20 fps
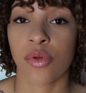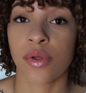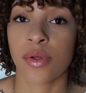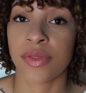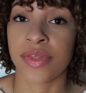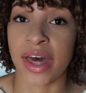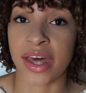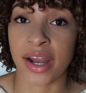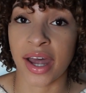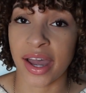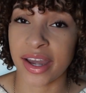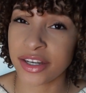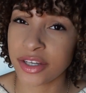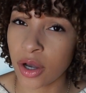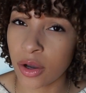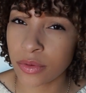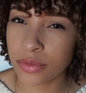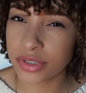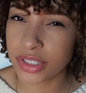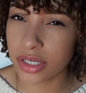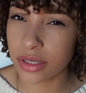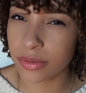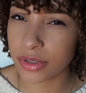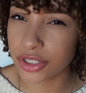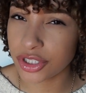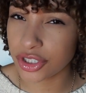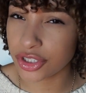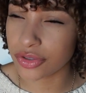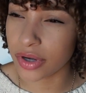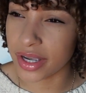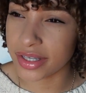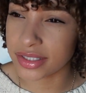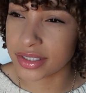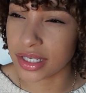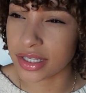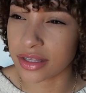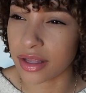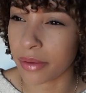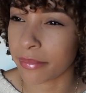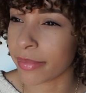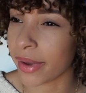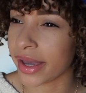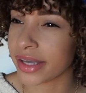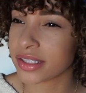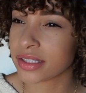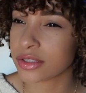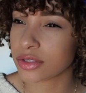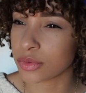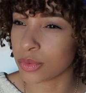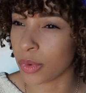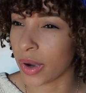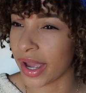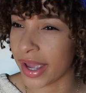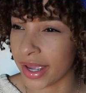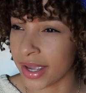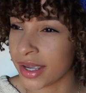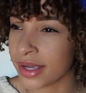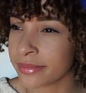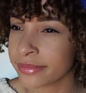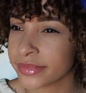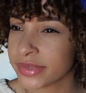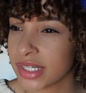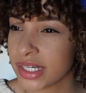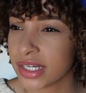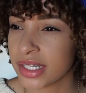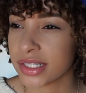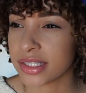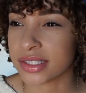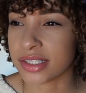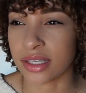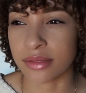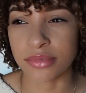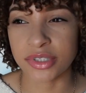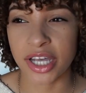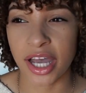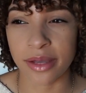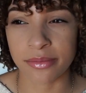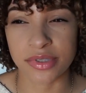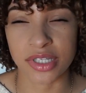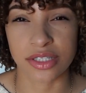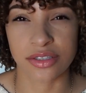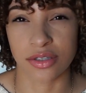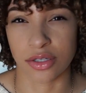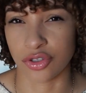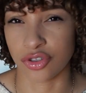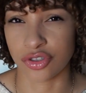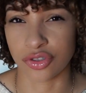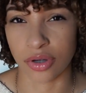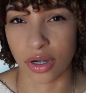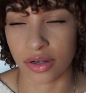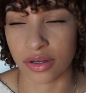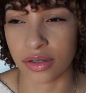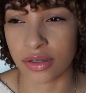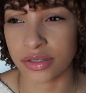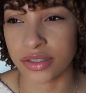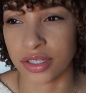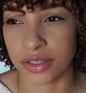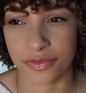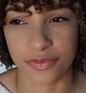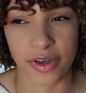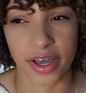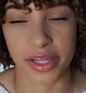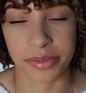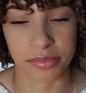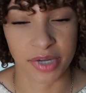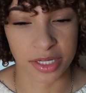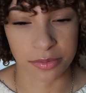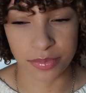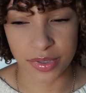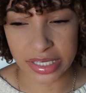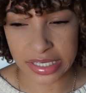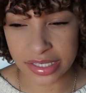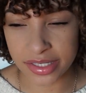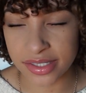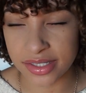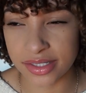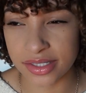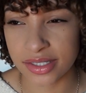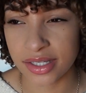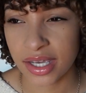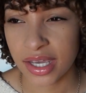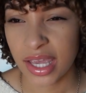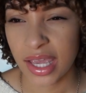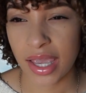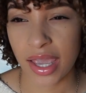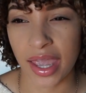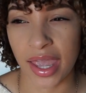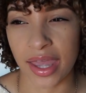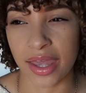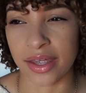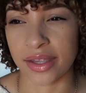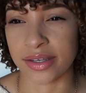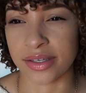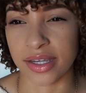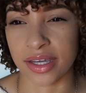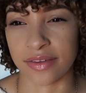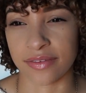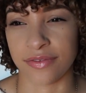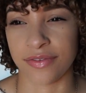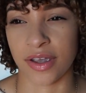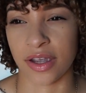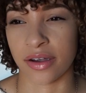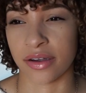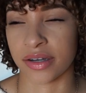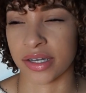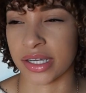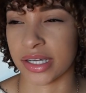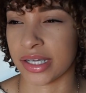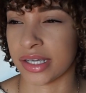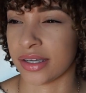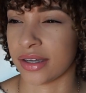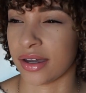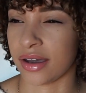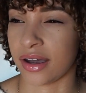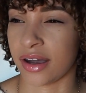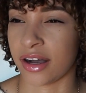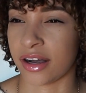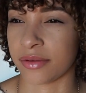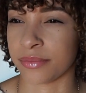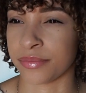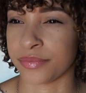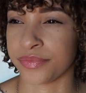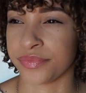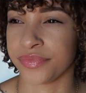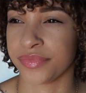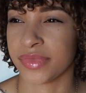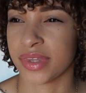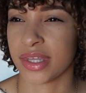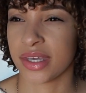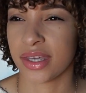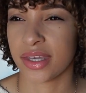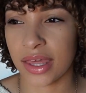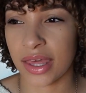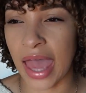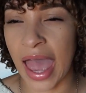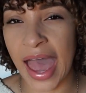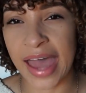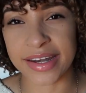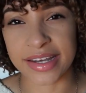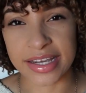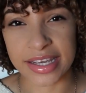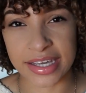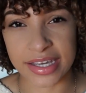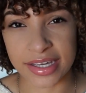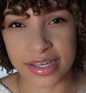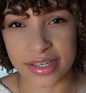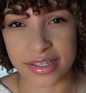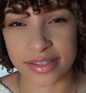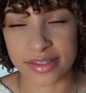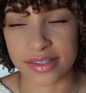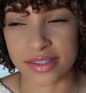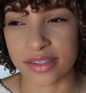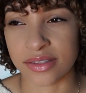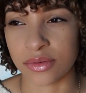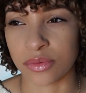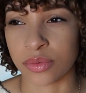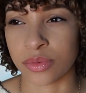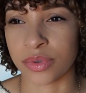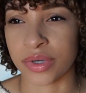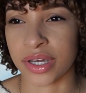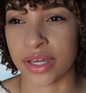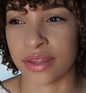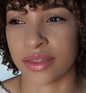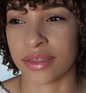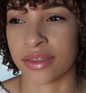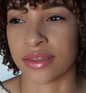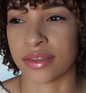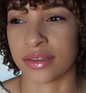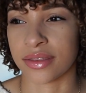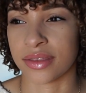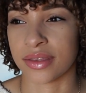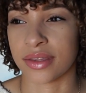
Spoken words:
that I don't deal with stress in the best way. Sometimes it's a struggle to find my peace and a very at ease with